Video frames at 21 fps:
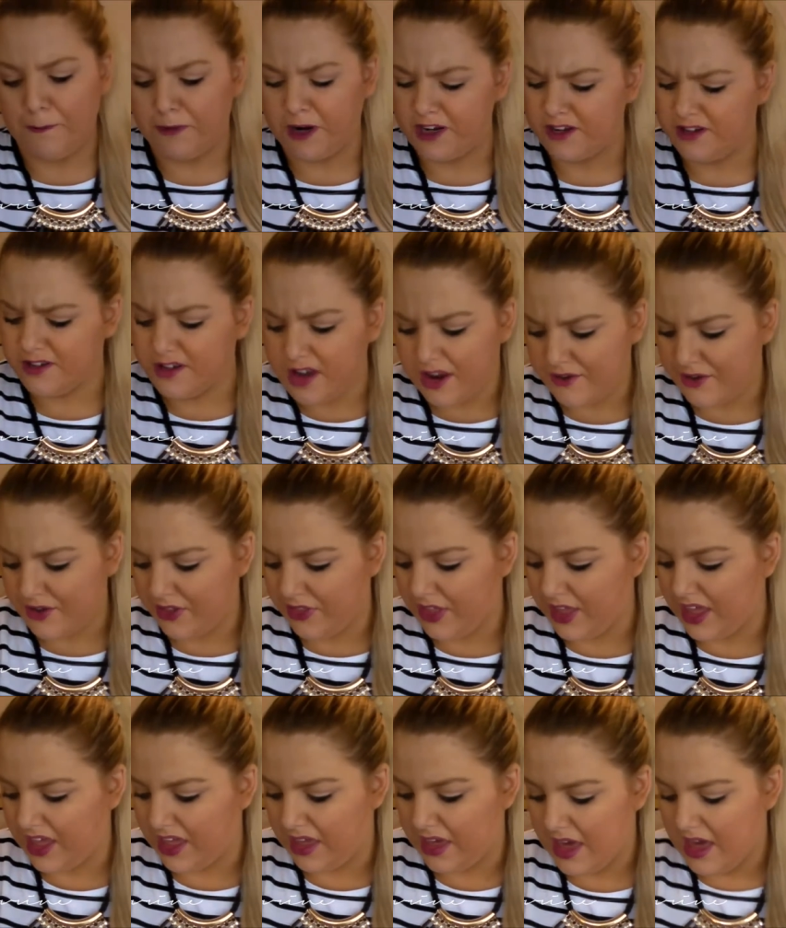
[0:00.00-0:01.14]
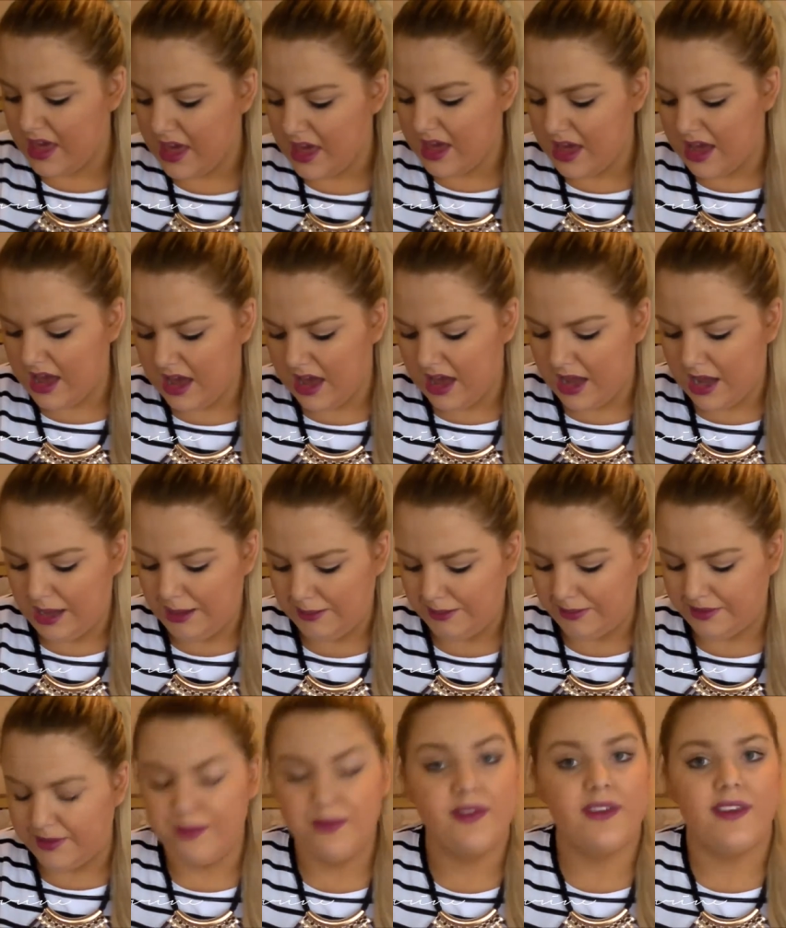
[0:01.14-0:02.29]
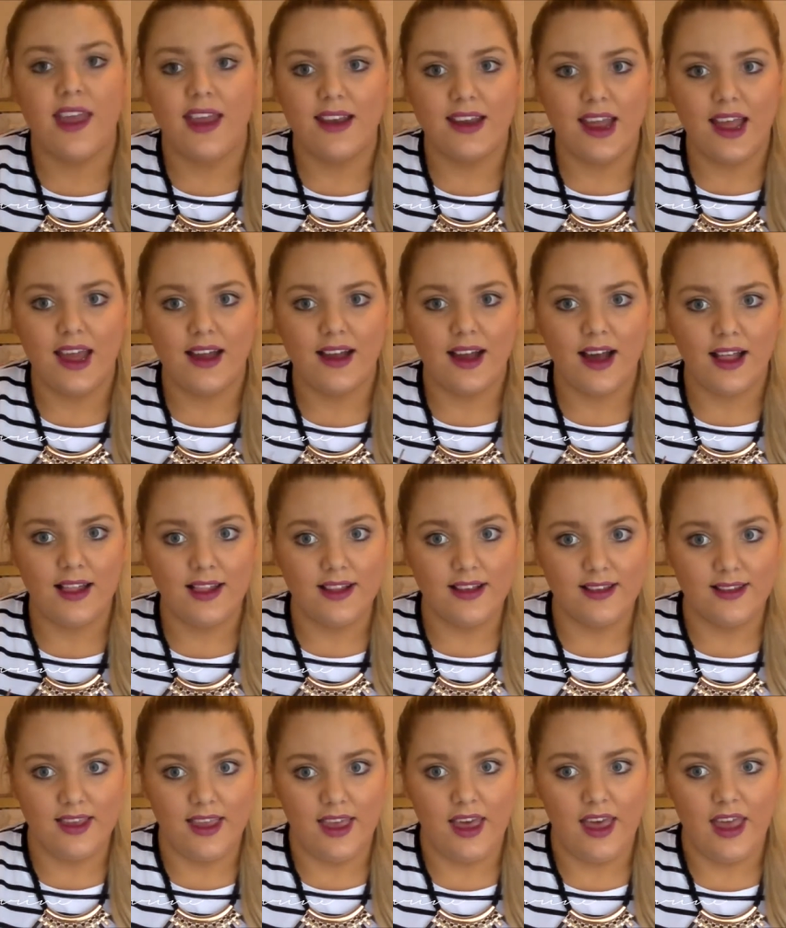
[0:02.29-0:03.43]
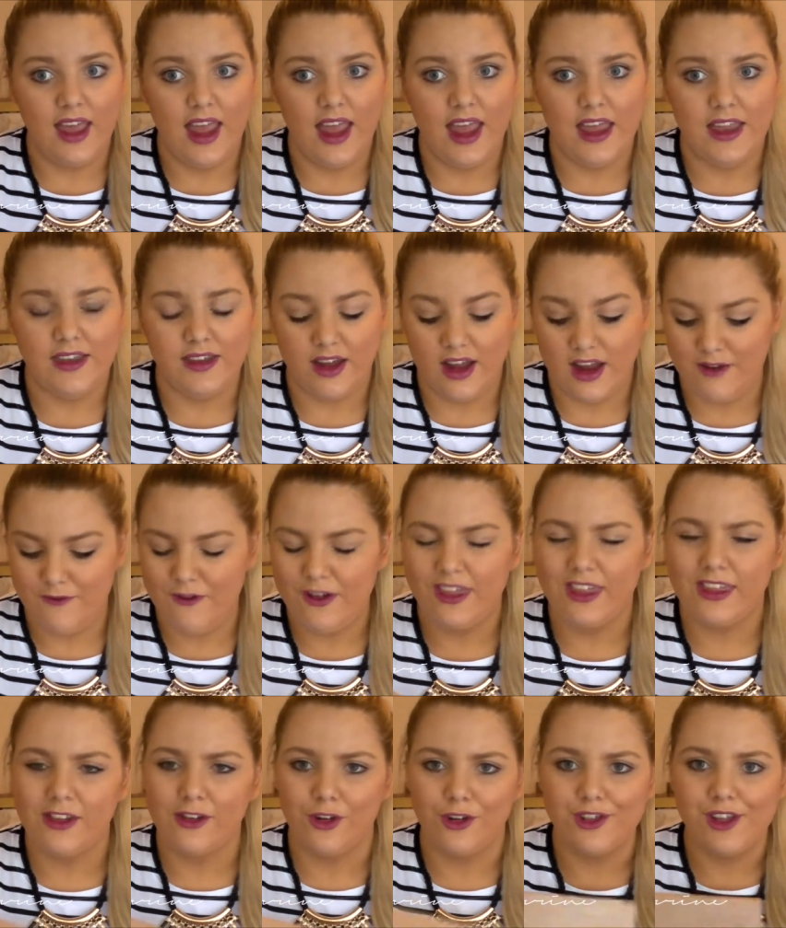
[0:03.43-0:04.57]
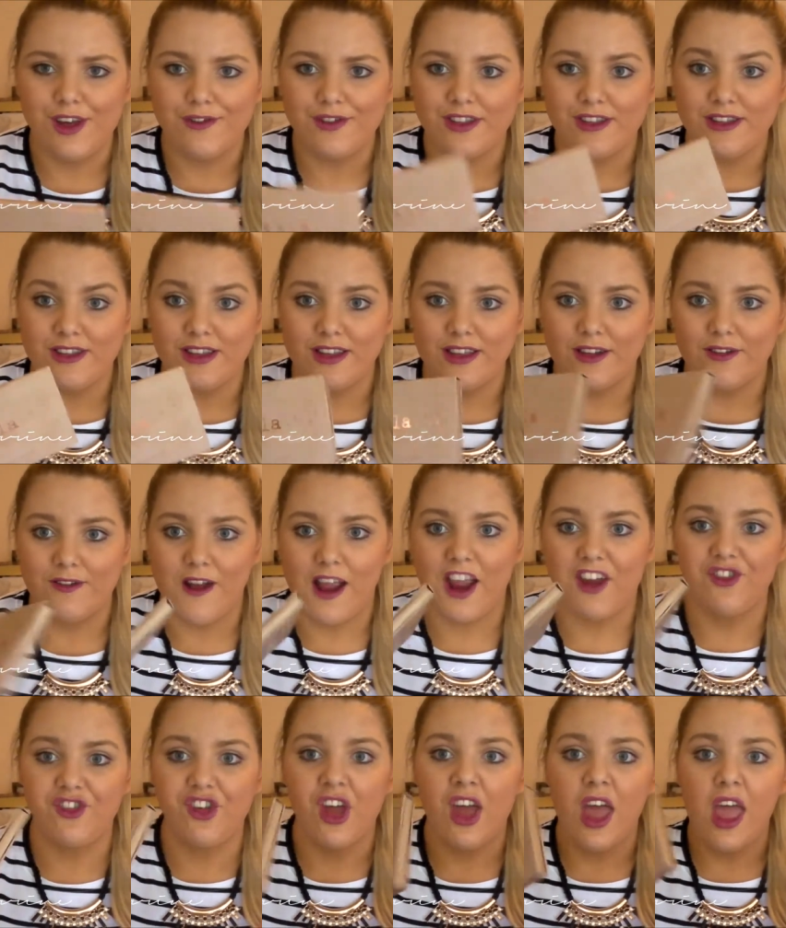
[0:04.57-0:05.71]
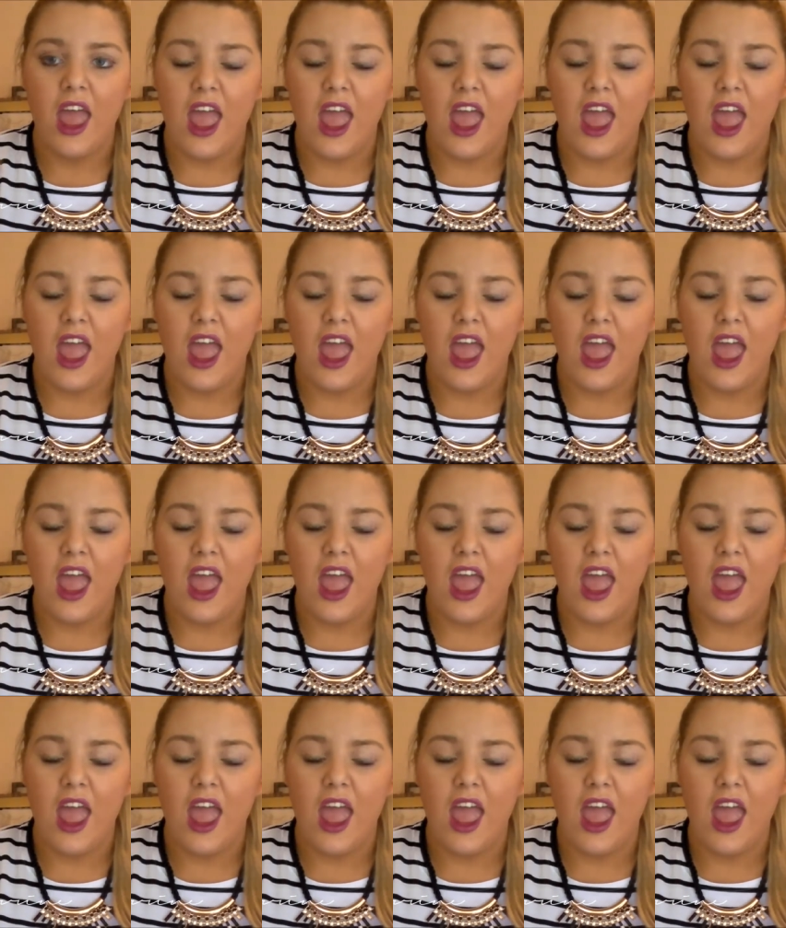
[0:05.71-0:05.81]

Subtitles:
but definitely some standout colours there, and I really do love the STILA range.